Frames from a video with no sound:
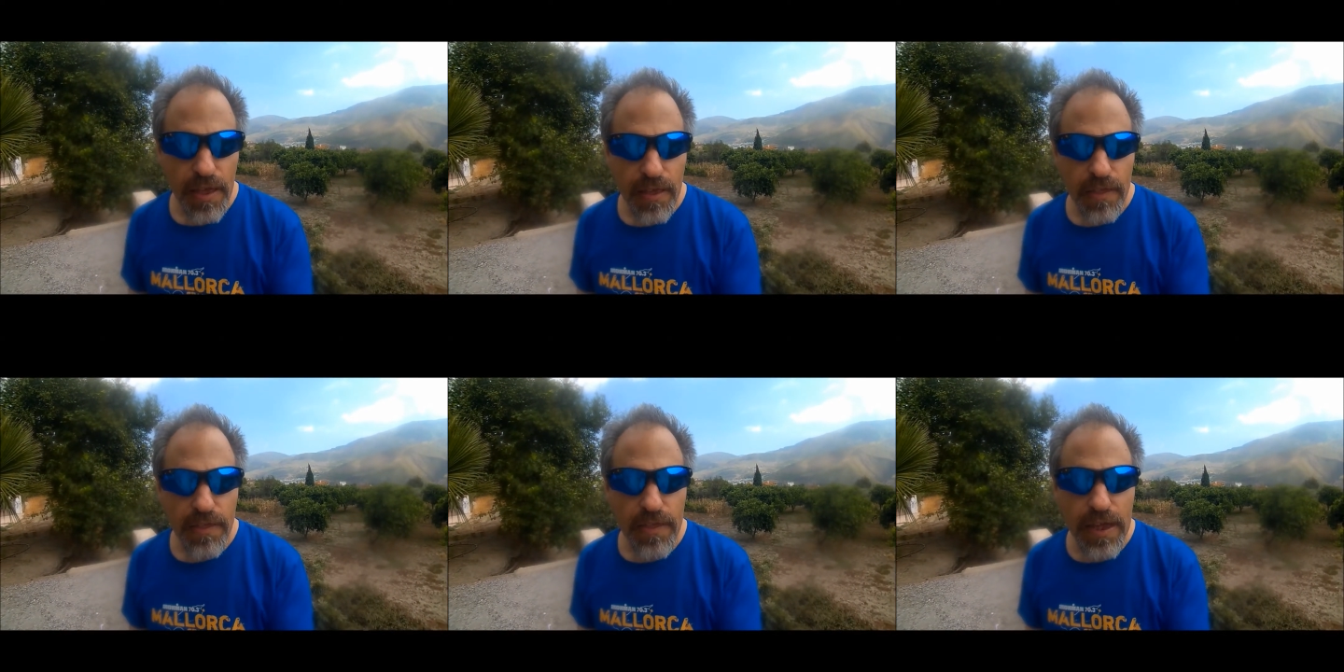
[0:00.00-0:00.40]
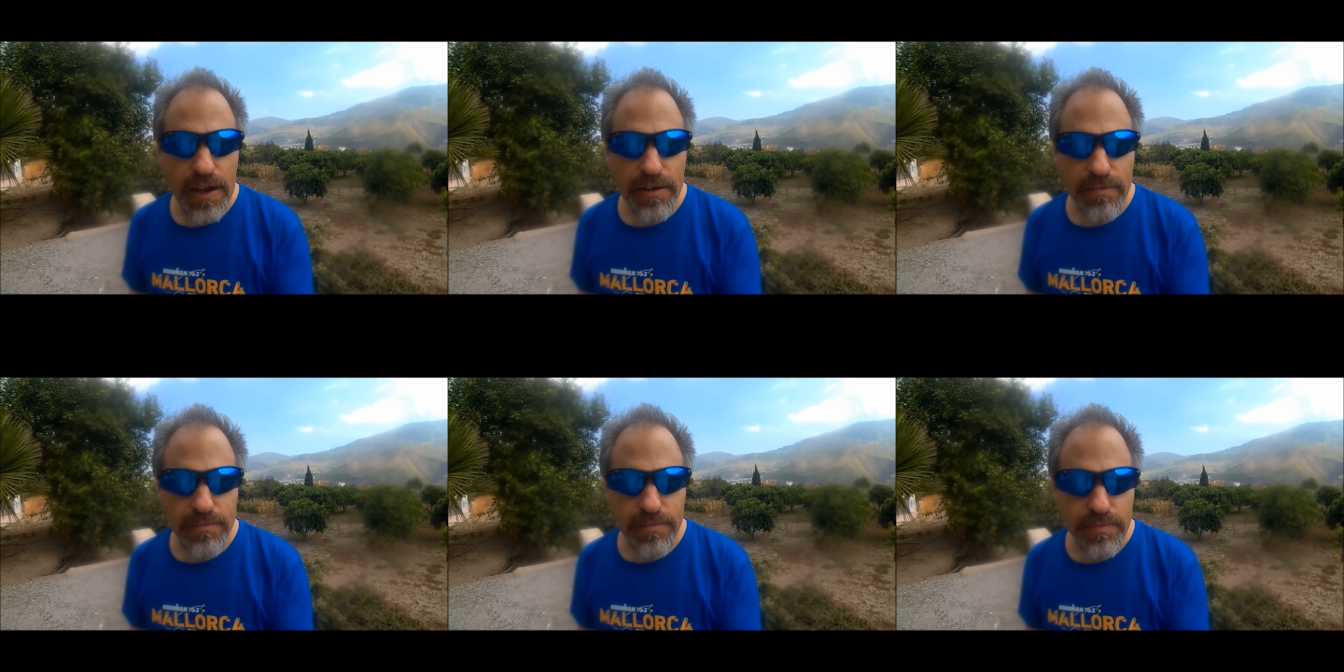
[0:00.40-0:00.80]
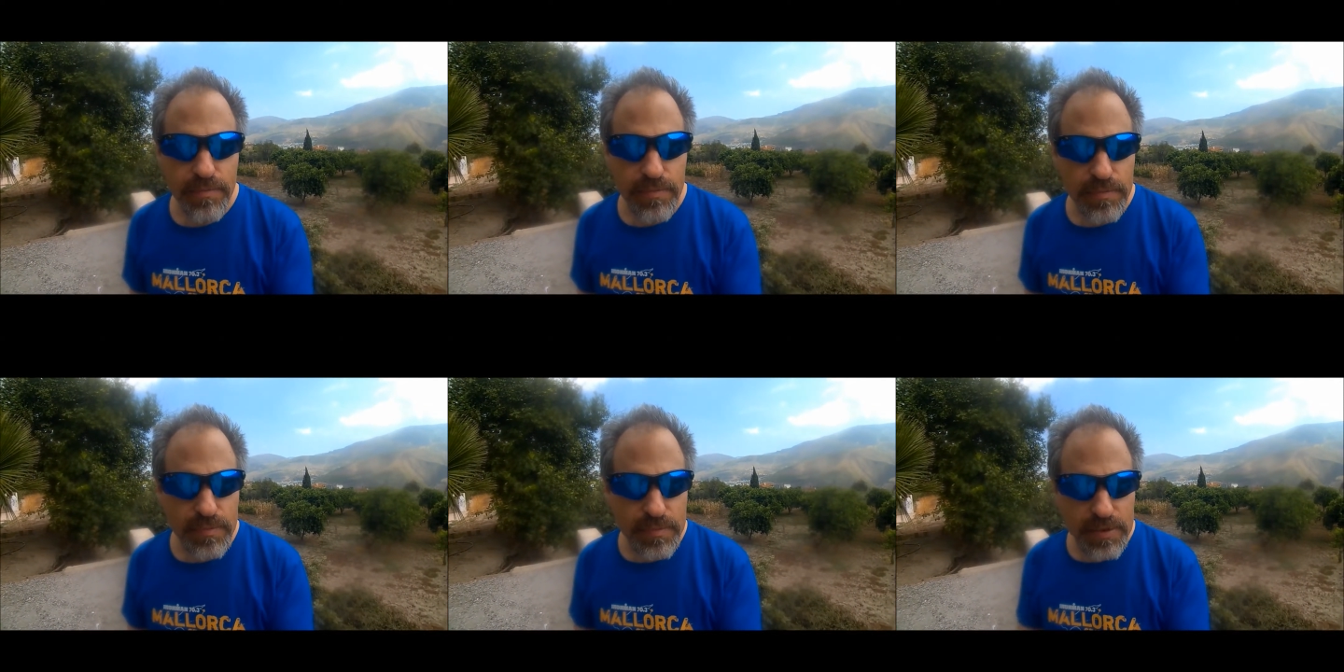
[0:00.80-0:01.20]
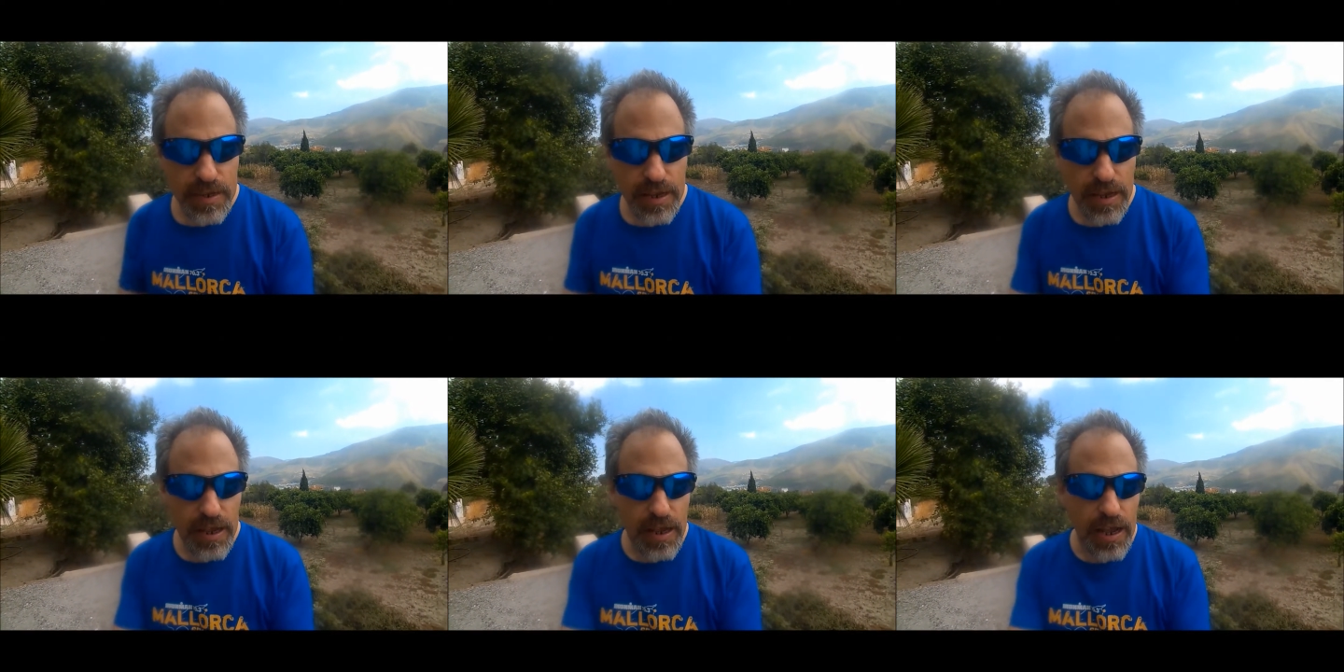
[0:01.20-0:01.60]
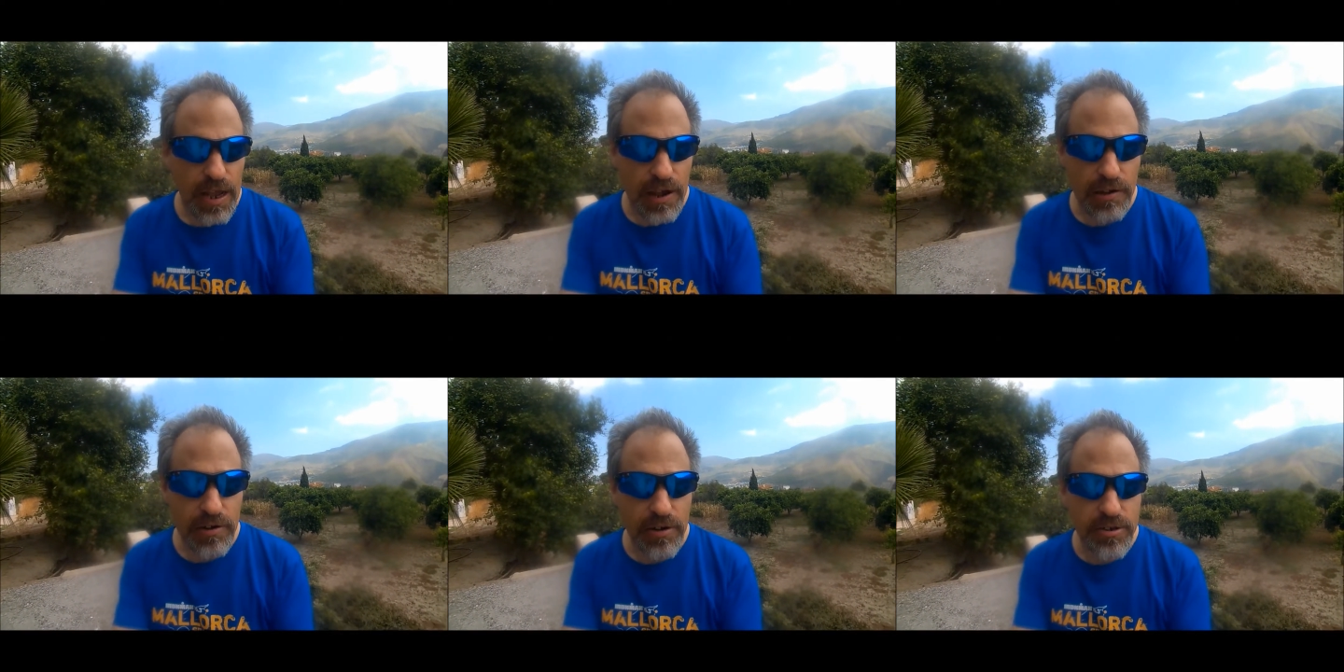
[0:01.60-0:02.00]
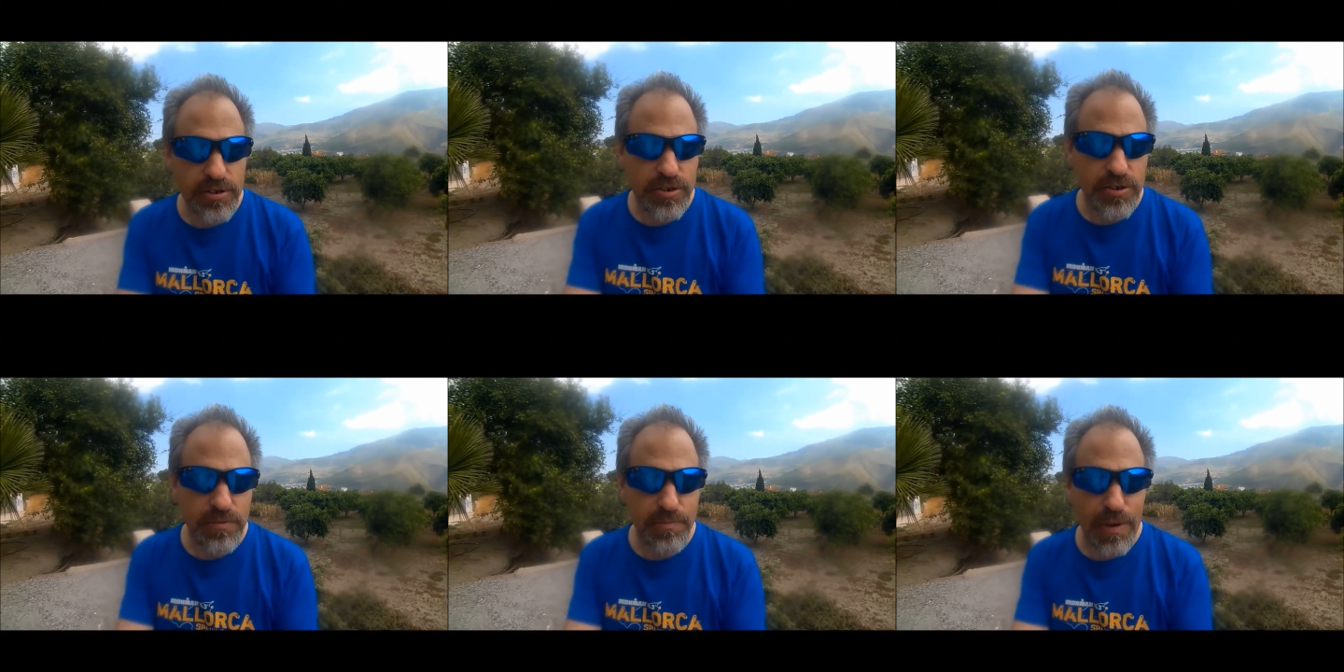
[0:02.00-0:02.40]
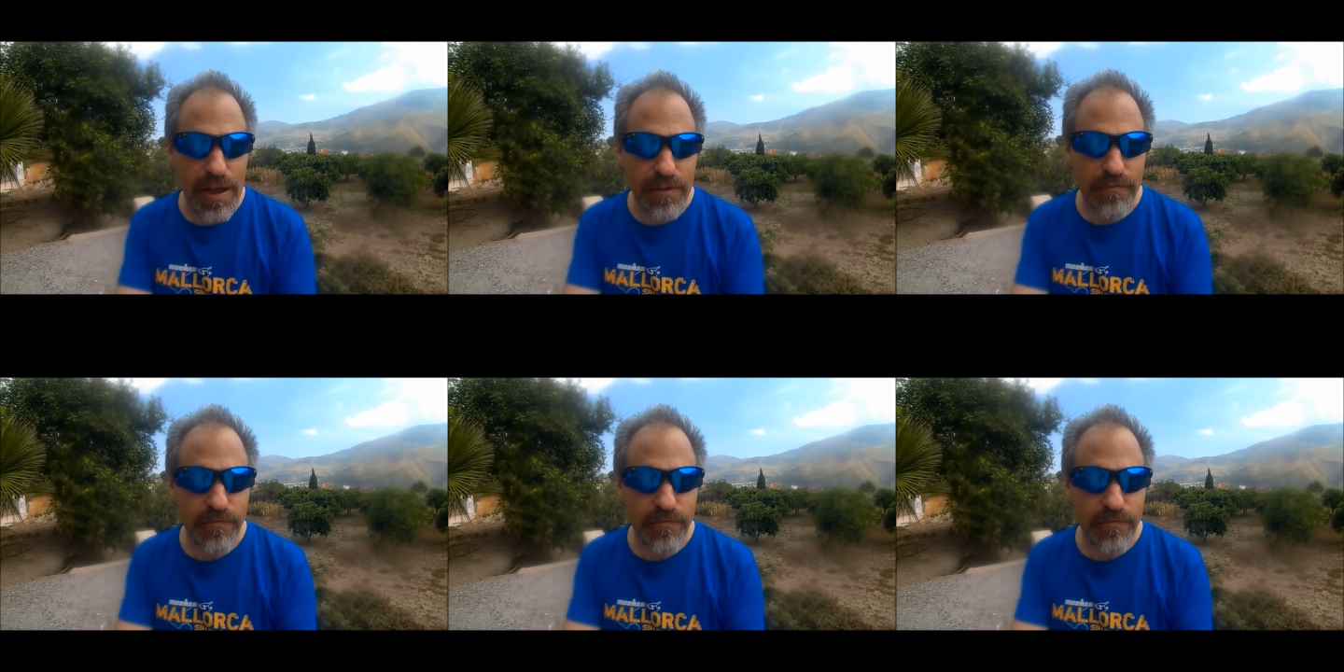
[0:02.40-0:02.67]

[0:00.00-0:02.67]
Then on to my